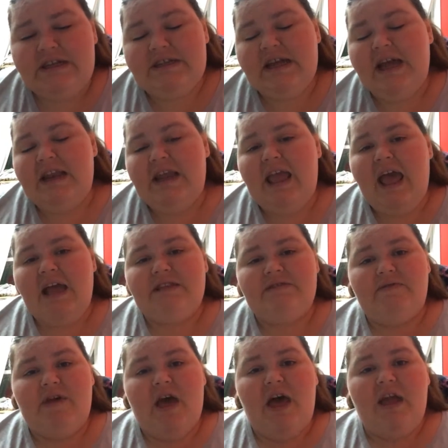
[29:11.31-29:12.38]
tiny act of
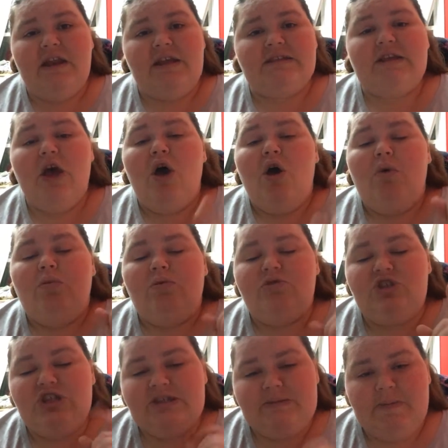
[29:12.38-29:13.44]
kindness will
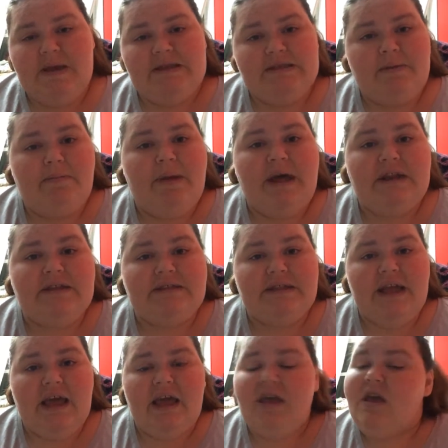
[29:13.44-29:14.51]
just make somebody's
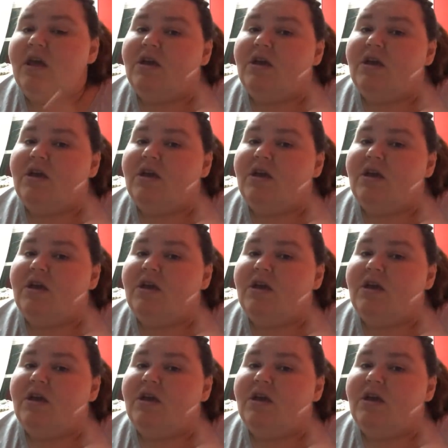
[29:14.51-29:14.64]
day.